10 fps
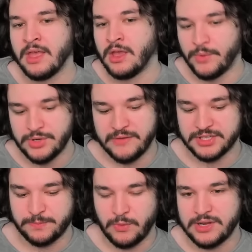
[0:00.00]
We do have a
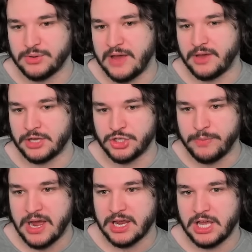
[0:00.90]

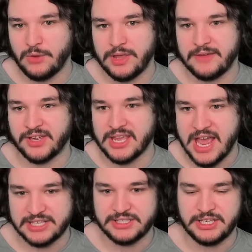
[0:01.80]
Chewbacca, we have a
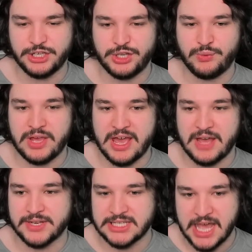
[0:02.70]
Cassian, we
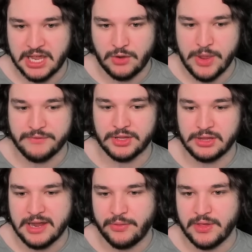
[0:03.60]
have a Tech, we have a
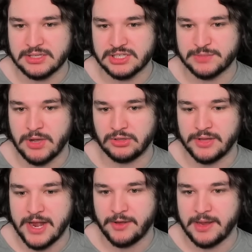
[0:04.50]
lot of things to
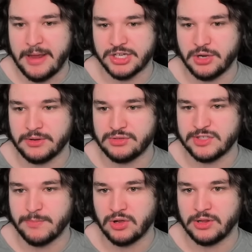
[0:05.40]
smuggle out, and I'm actually going to
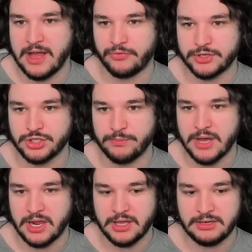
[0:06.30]
smuggle out the
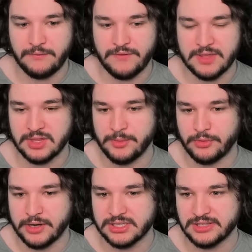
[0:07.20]
Chewbacca, defeat the
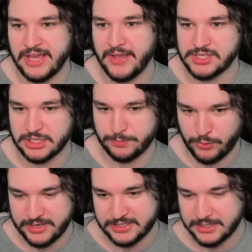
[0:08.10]
liberated slaves at this
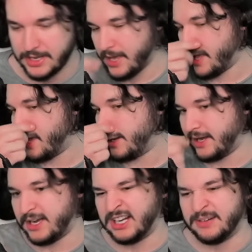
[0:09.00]
point.
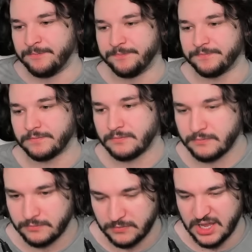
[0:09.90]
And
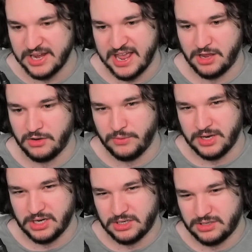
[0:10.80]
now I
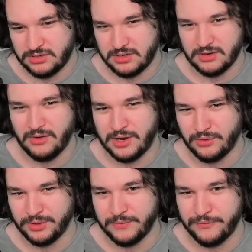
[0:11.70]

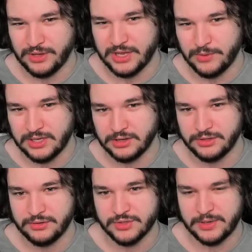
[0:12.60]
don't really feel like we can
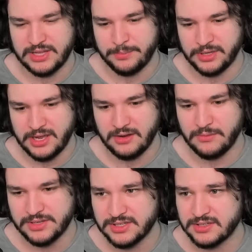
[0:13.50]
lose. What did they play?
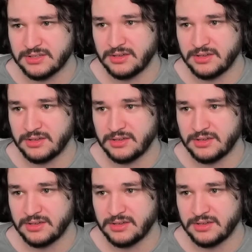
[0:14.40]
What is this?